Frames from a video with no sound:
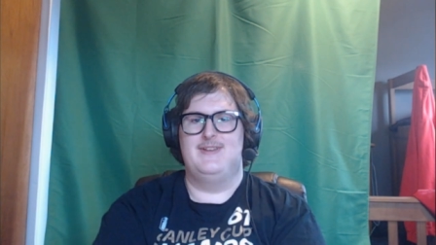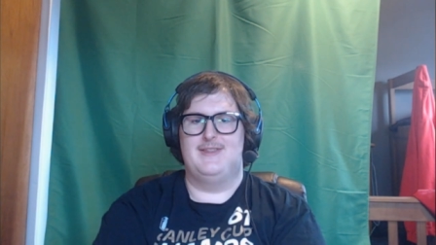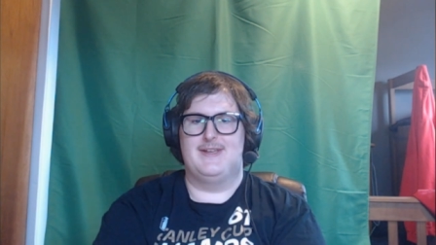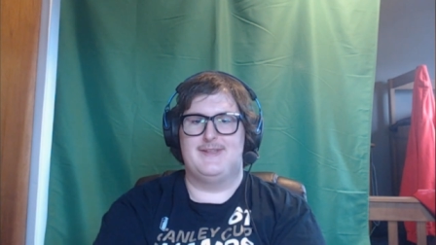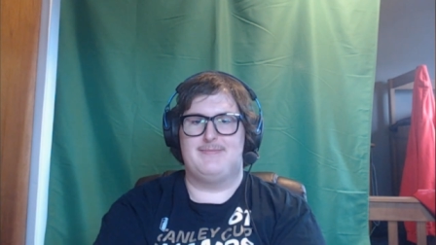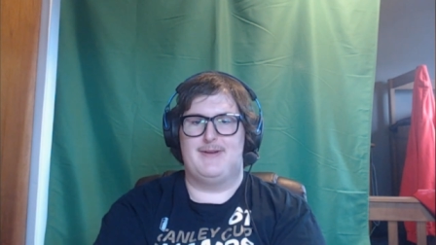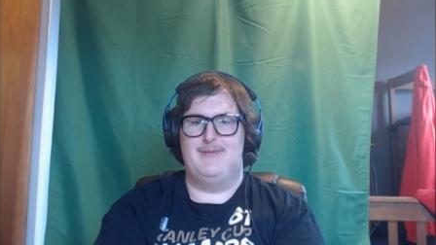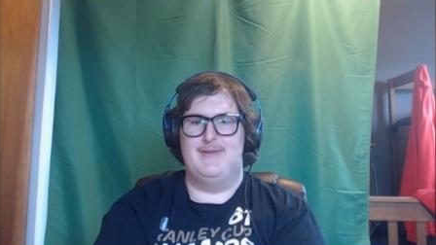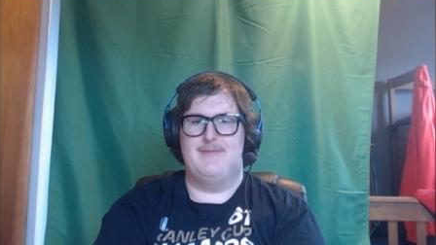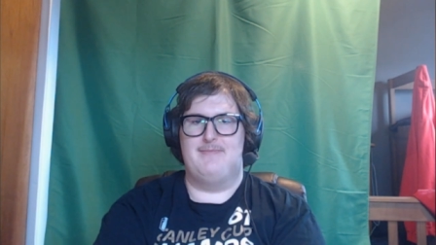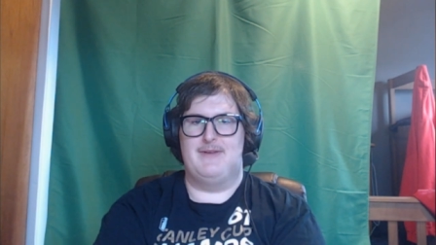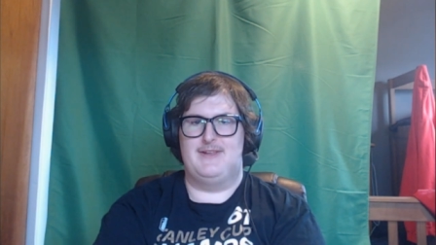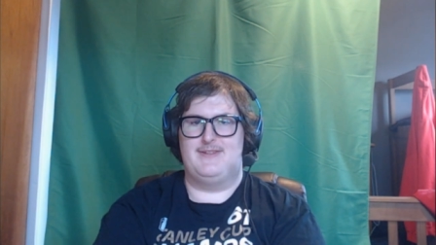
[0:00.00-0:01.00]
That's probably the
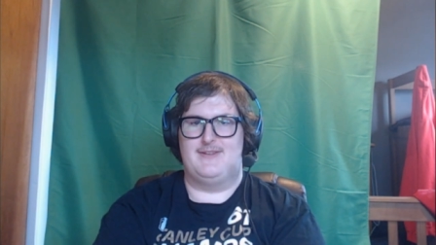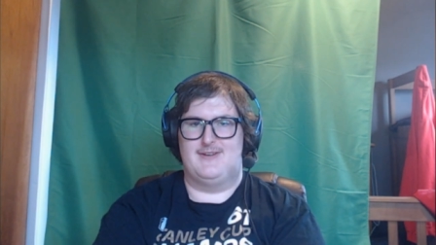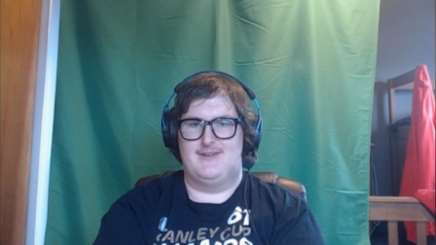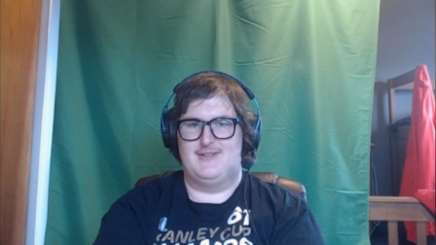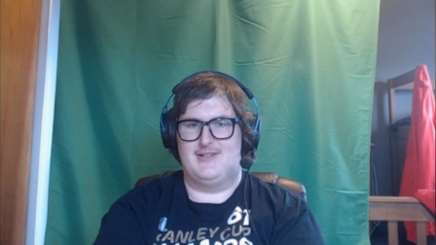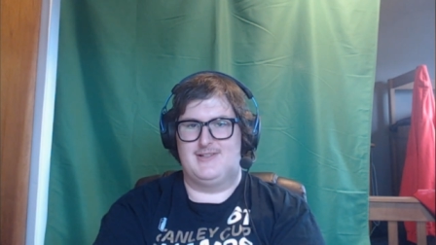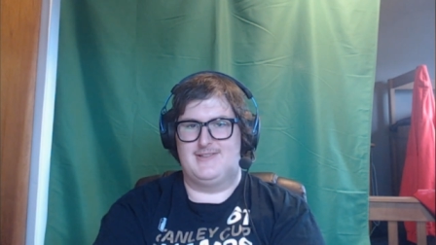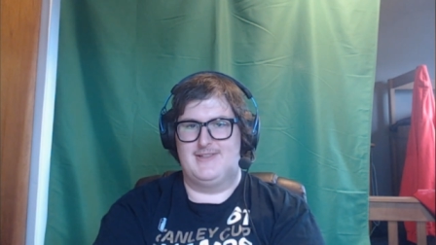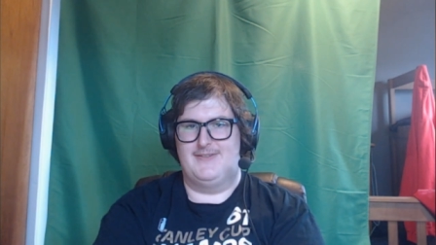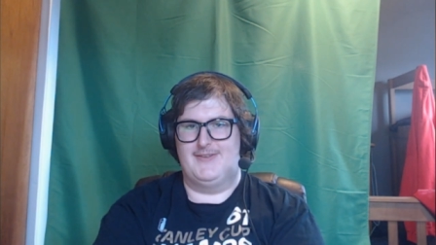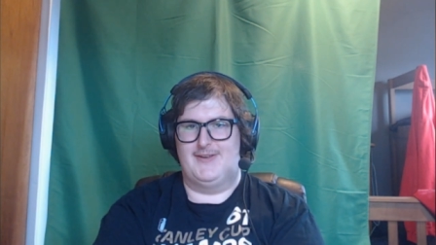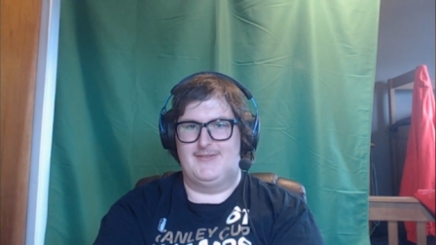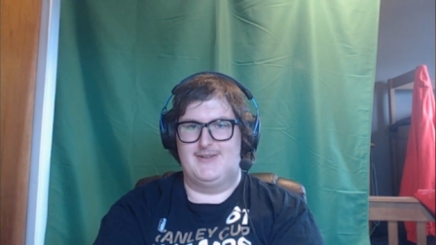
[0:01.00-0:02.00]
best dark chocolate
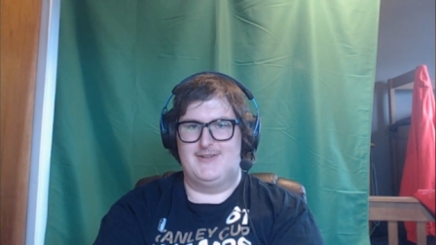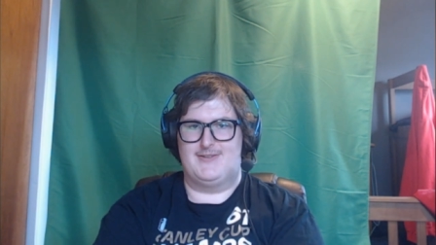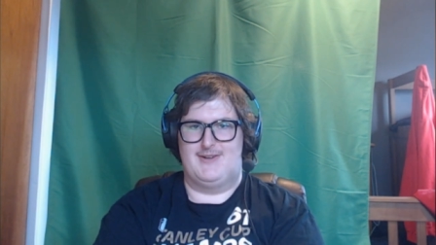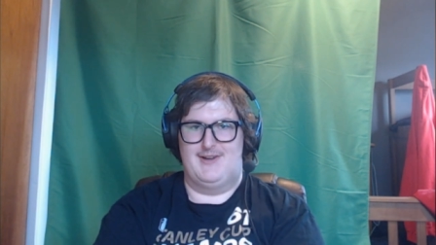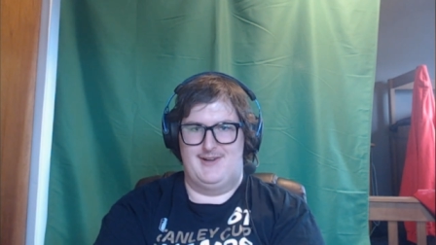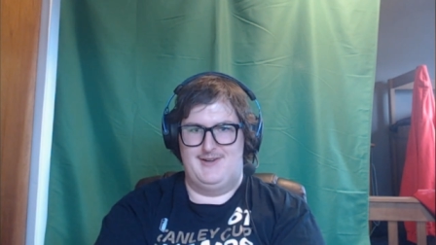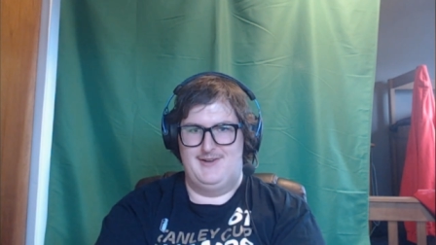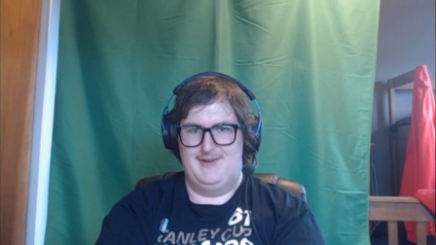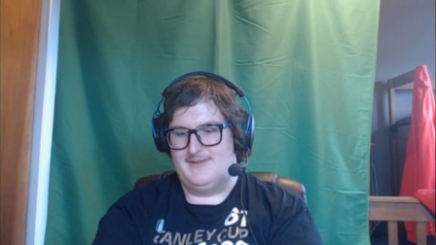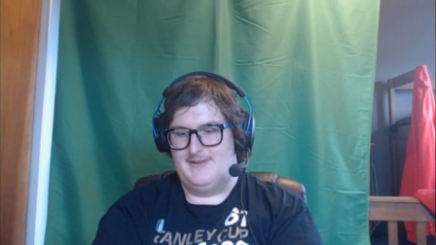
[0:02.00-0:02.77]
I've ever tried.